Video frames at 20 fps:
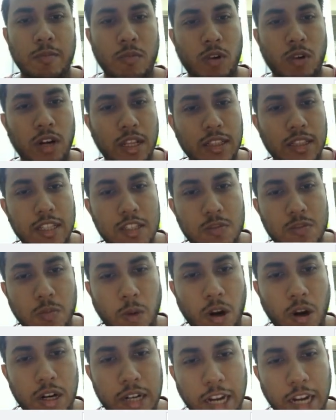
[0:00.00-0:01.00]
only this
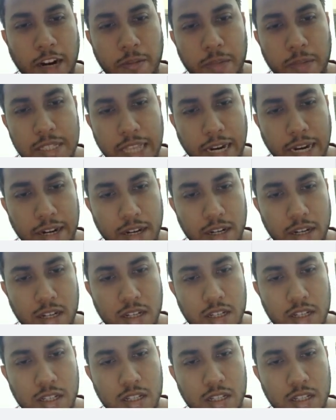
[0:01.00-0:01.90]
small term is added.